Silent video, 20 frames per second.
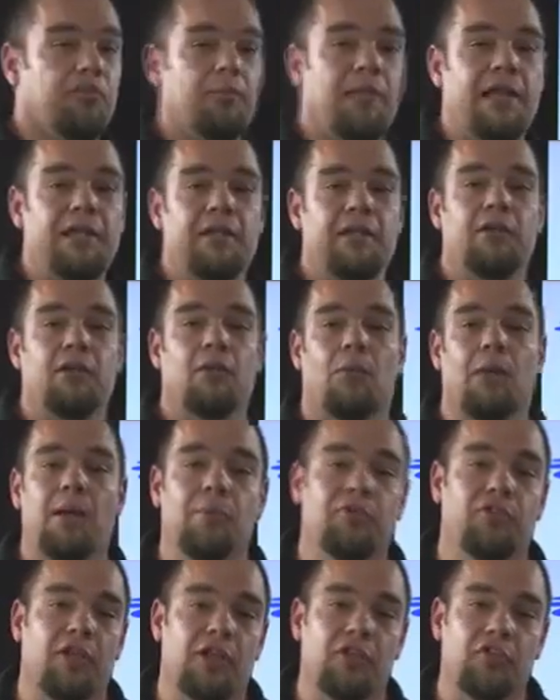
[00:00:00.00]
of making your
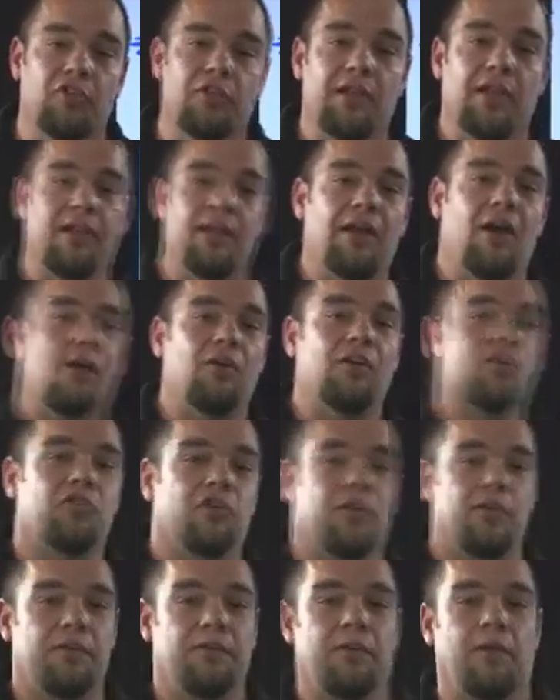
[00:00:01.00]
website stand out
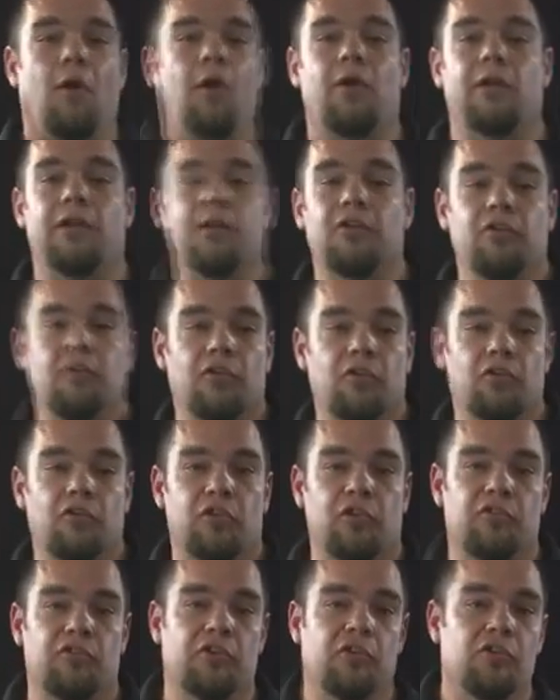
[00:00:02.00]
as an authority to the
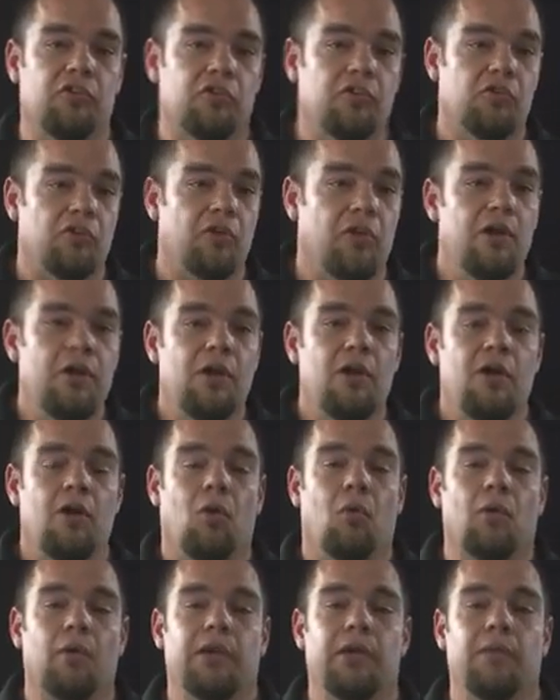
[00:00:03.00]
search engines
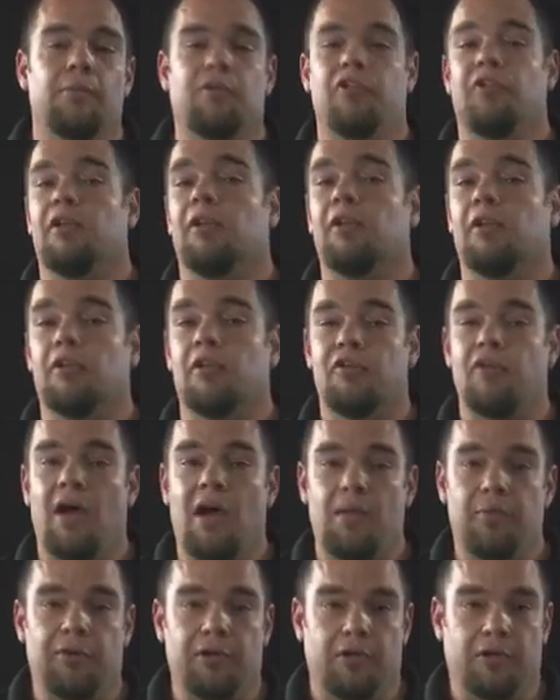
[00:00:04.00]
on a particular
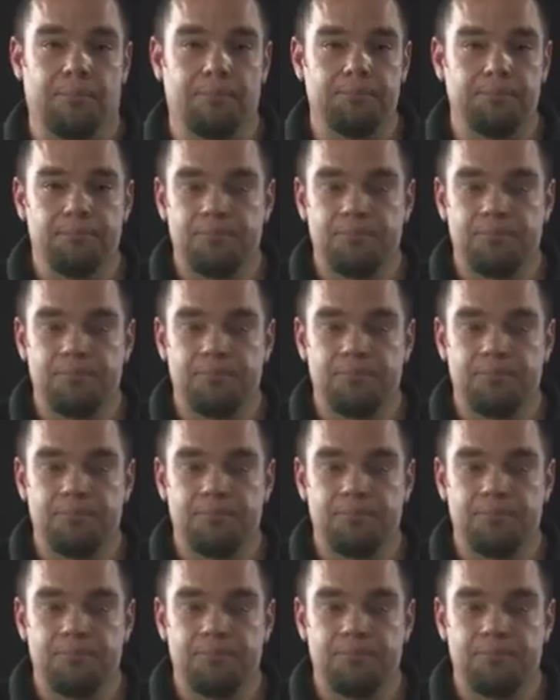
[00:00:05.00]
topic.